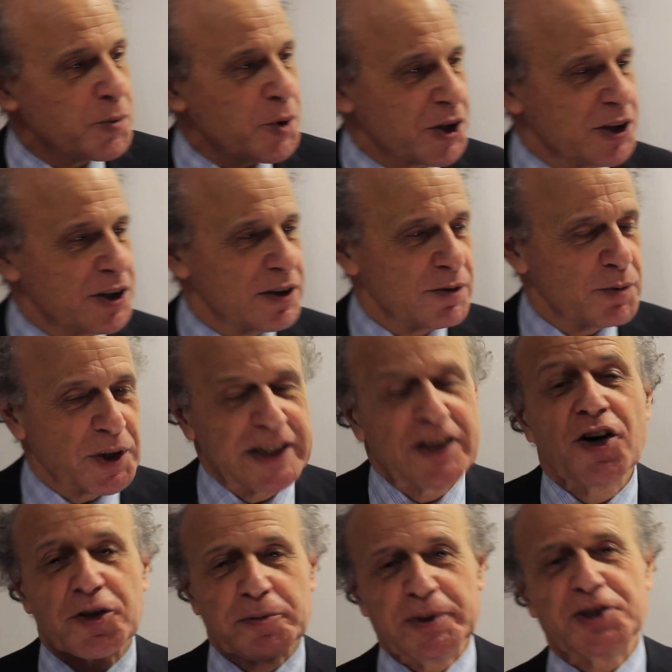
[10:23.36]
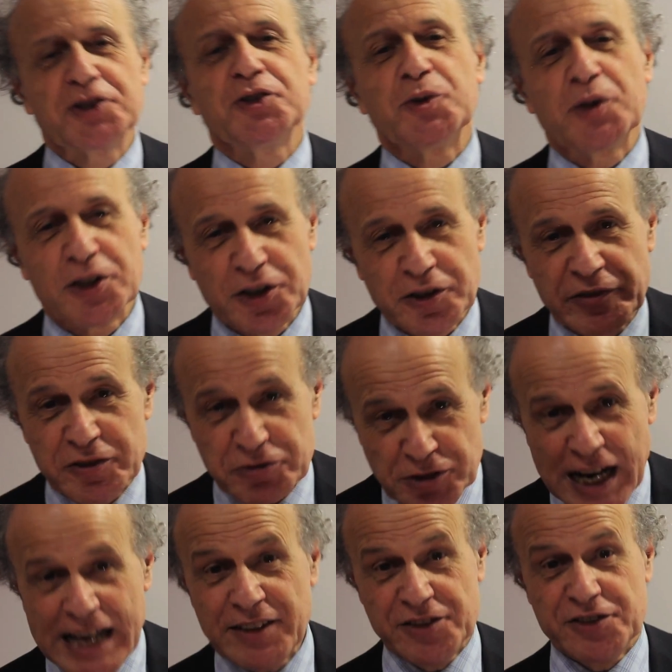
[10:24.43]
what economists call a lot of the
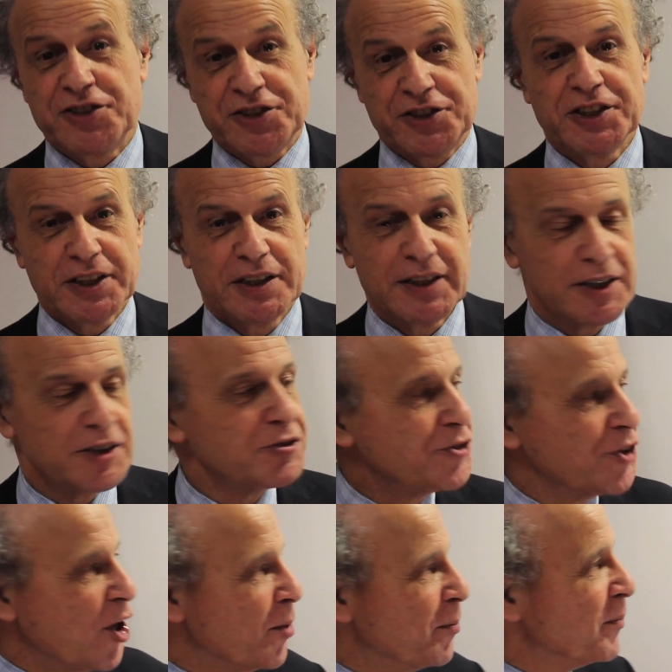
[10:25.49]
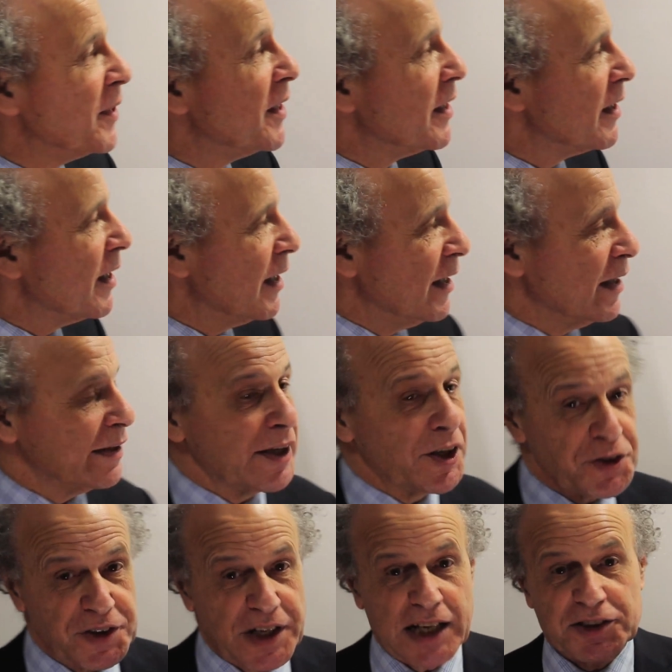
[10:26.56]
rents from
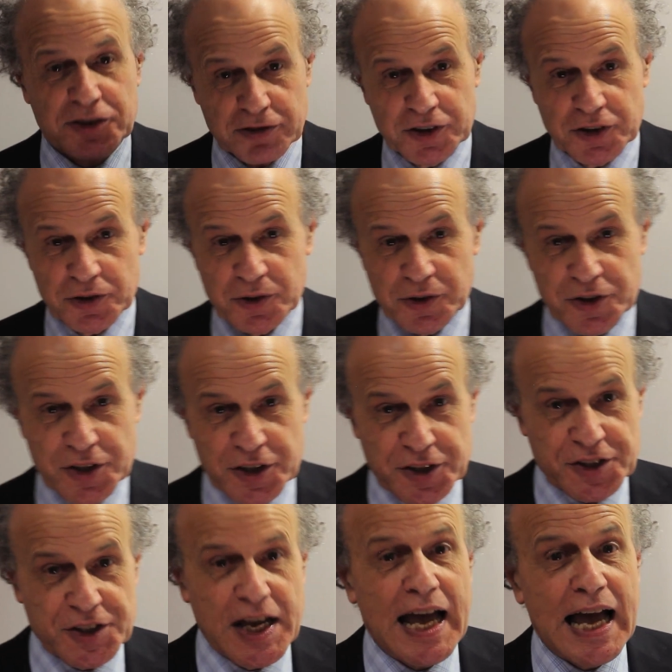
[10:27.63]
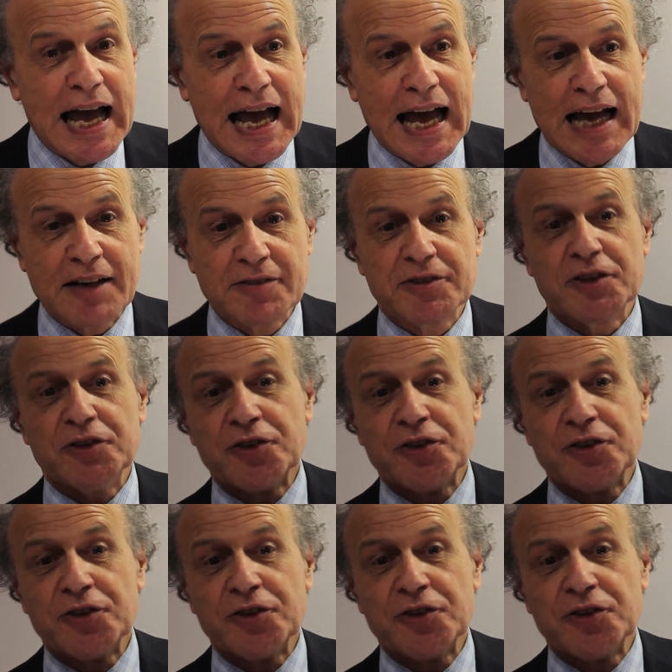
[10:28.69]
those natural resources, have